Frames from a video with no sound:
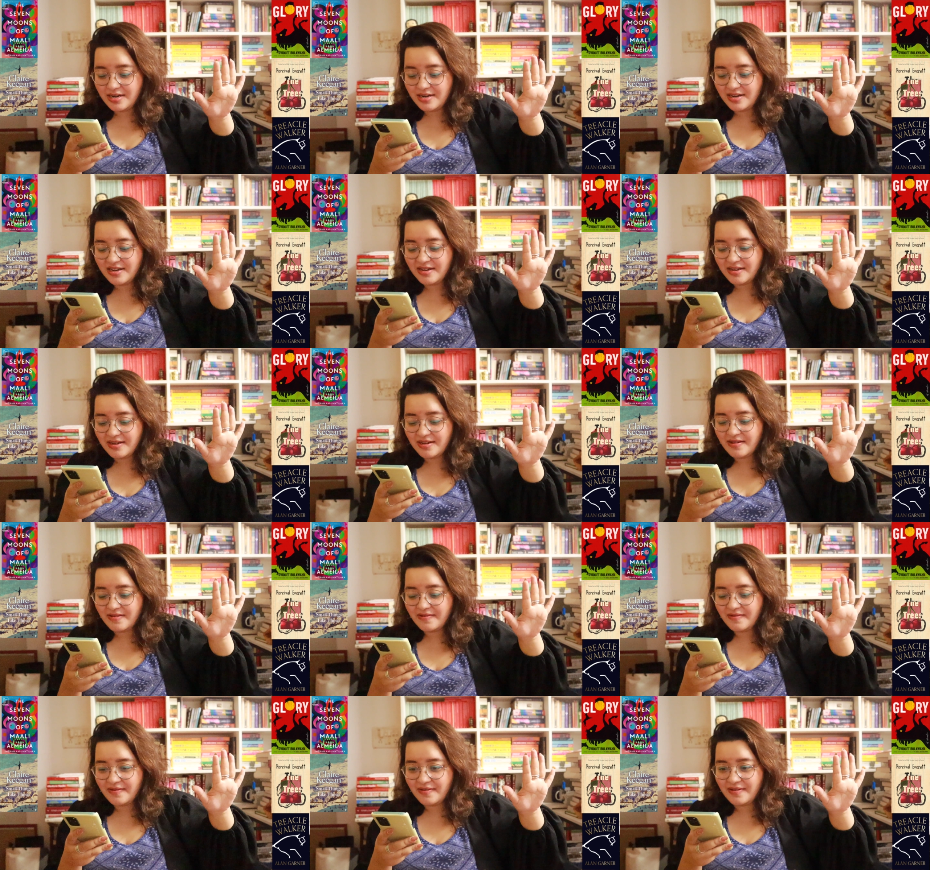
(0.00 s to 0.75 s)

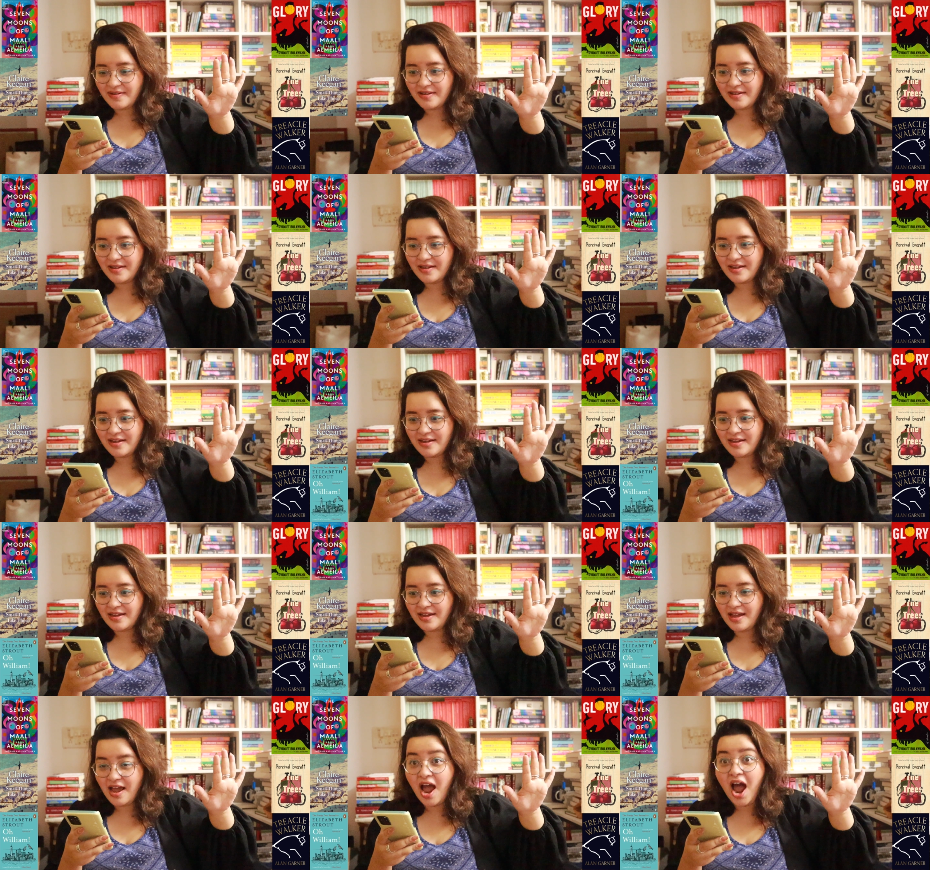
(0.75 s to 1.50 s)

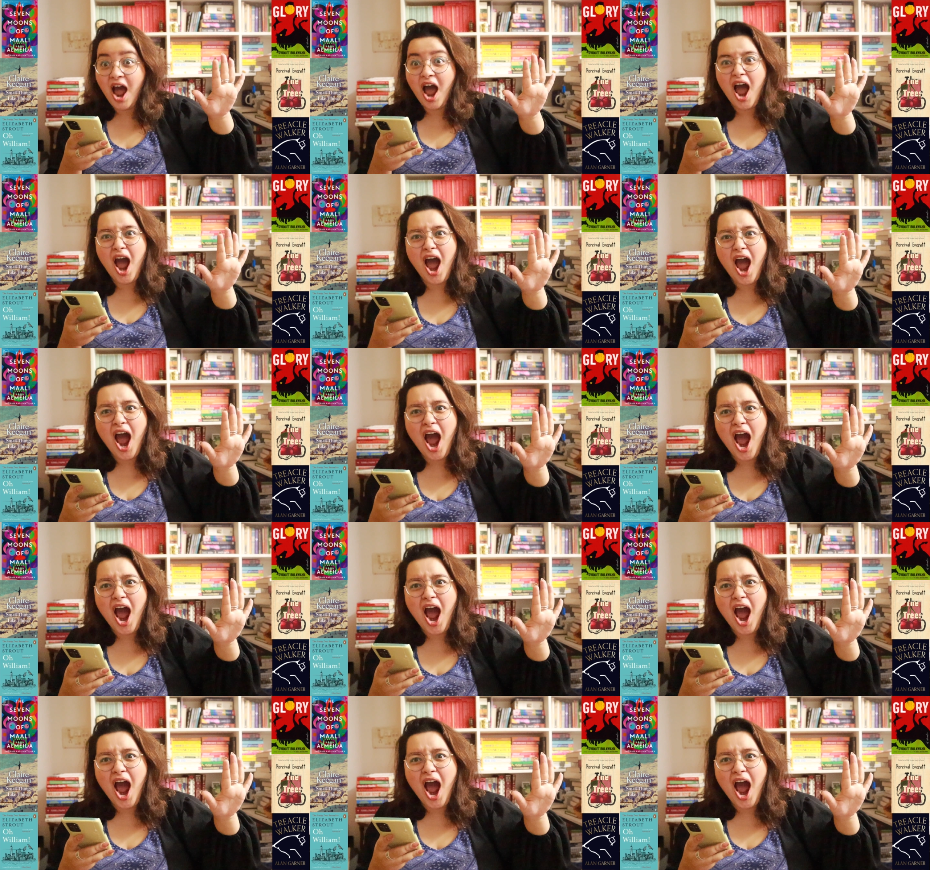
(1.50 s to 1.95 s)
(silence)